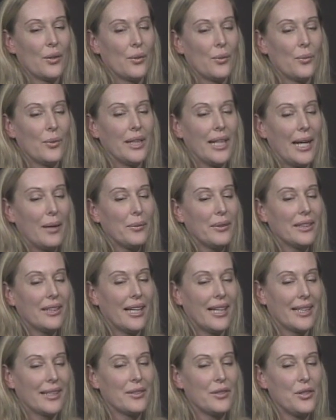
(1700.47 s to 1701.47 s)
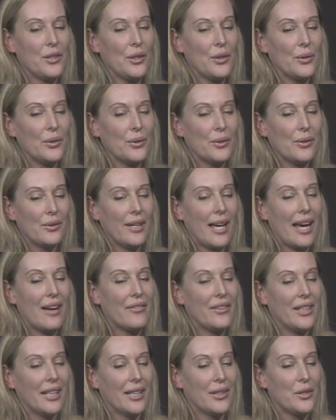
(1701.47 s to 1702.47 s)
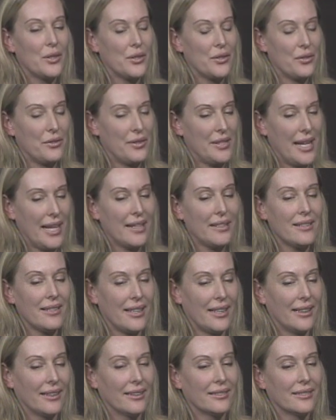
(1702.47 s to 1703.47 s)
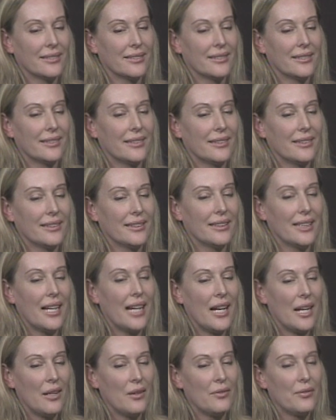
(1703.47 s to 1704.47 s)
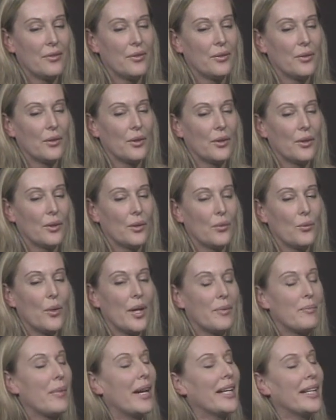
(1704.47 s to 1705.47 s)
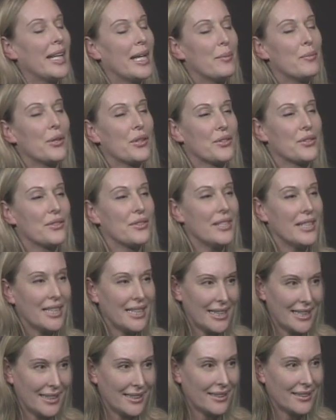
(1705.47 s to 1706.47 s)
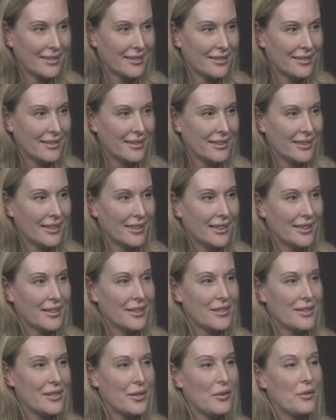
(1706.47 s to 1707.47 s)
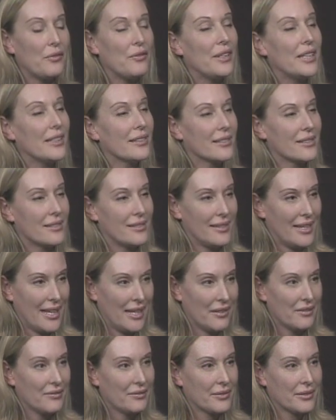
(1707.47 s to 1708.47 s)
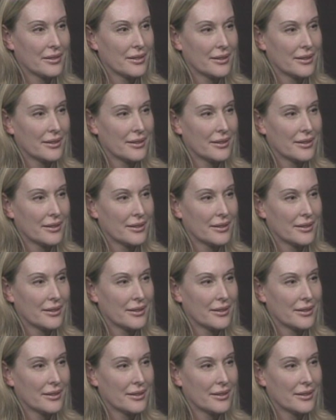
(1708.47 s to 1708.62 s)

Well, I would like to have an understanding of what my neighbors need to feel safe,